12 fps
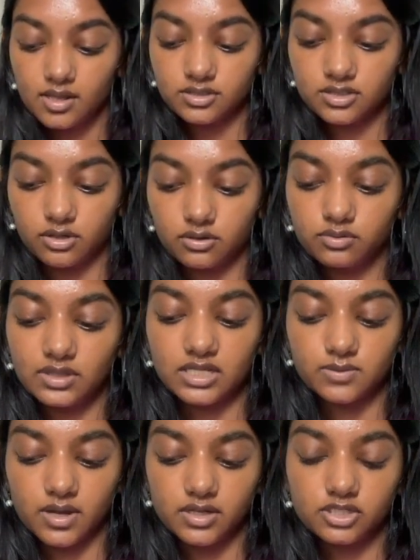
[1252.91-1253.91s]
so that's
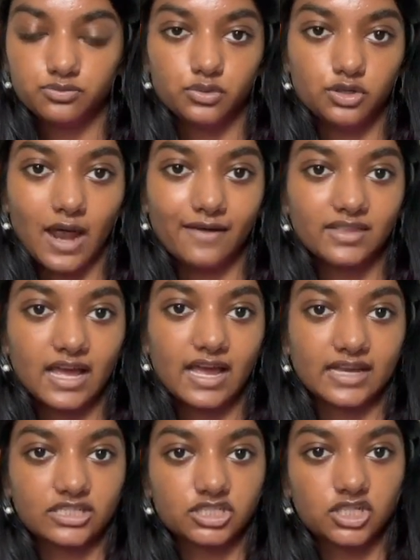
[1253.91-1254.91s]
why you have that
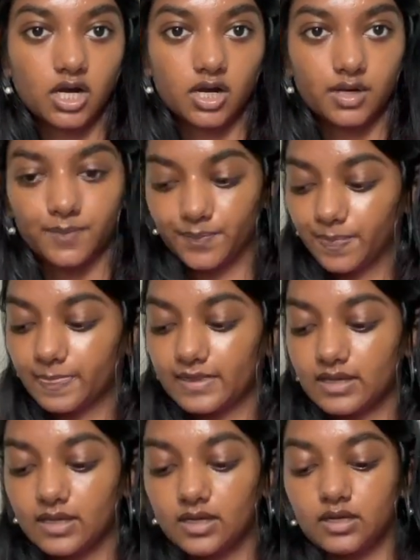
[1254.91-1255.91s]
extra
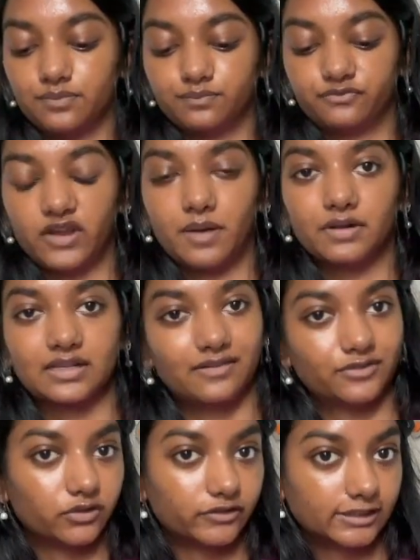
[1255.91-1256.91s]
um, fabric
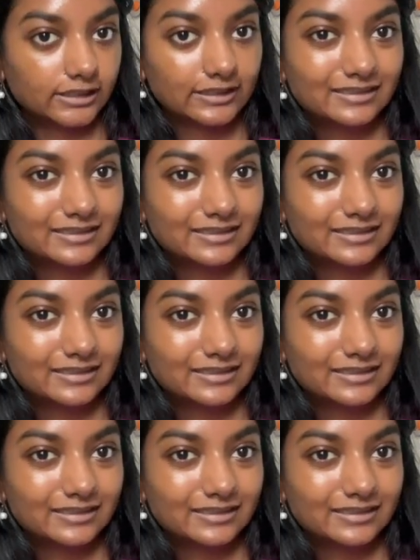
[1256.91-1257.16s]
left over.